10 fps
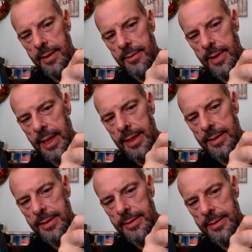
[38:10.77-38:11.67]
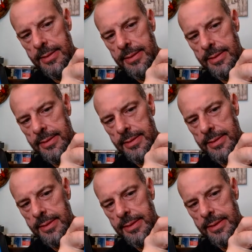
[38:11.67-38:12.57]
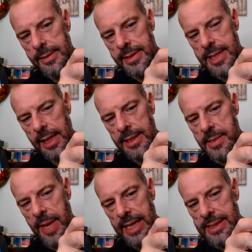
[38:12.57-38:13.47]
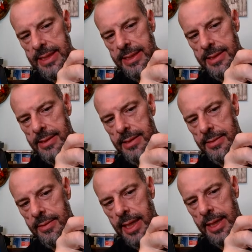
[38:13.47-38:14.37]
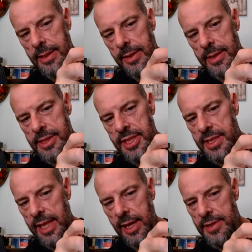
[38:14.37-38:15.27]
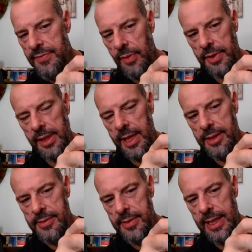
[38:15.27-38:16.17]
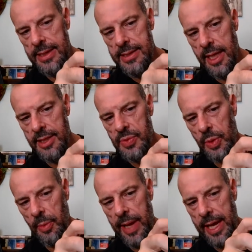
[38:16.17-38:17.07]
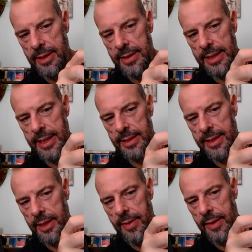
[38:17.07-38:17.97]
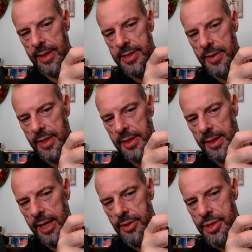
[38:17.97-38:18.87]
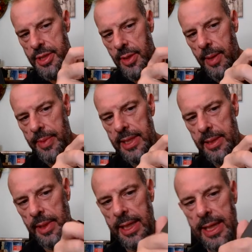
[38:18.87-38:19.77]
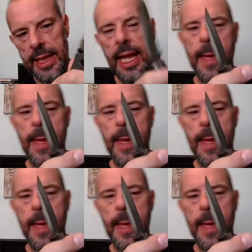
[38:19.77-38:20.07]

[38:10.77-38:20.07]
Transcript: Right. Stainless Damascus, right? It's just layers, folded layers, right? It's not a swirl pattern, and they ground it so that the layers show up in the blade.